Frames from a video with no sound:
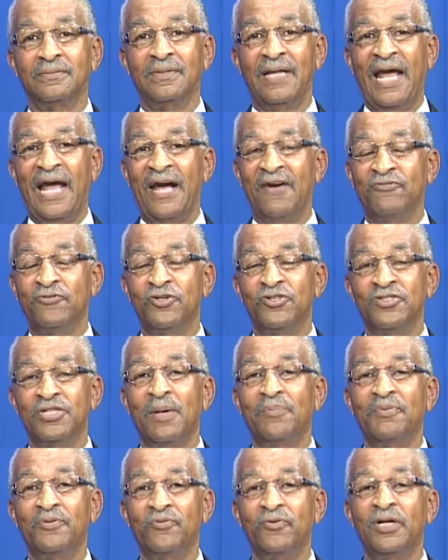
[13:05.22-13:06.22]
After it's
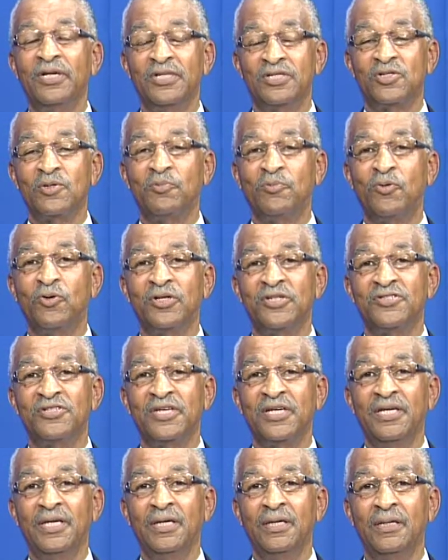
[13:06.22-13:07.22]
up and running, support is the
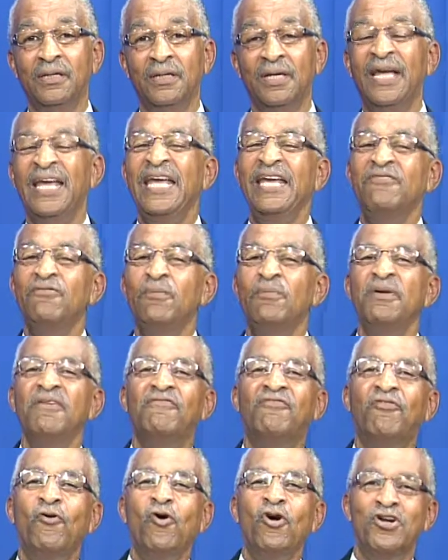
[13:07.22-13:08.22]
key. Even
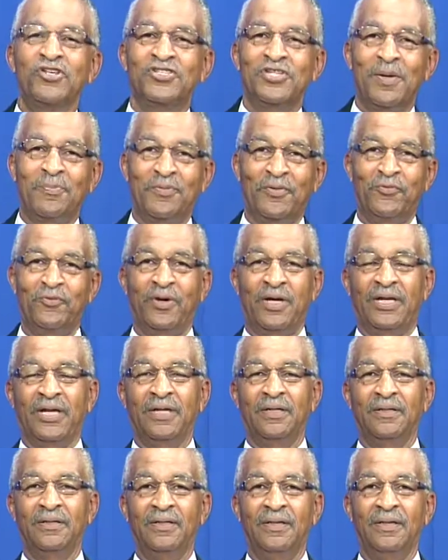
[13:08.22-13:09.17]
before it's up and running.